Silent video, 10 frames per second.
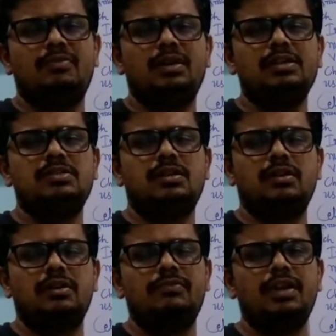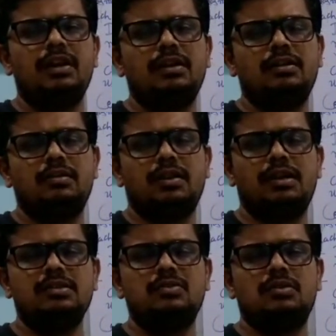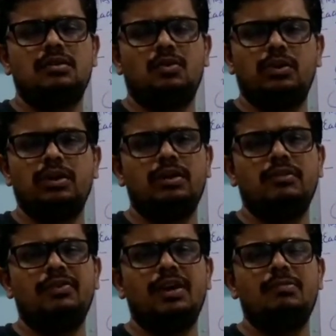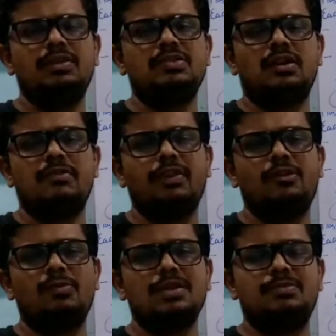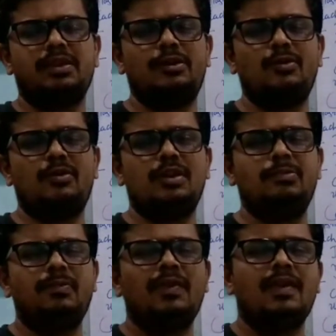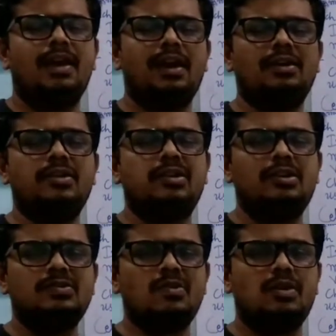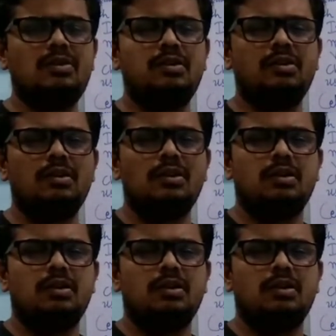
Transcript: One is the rough ER, that is, okay, rough ER means rough endoplasmic reticulum, and other is what?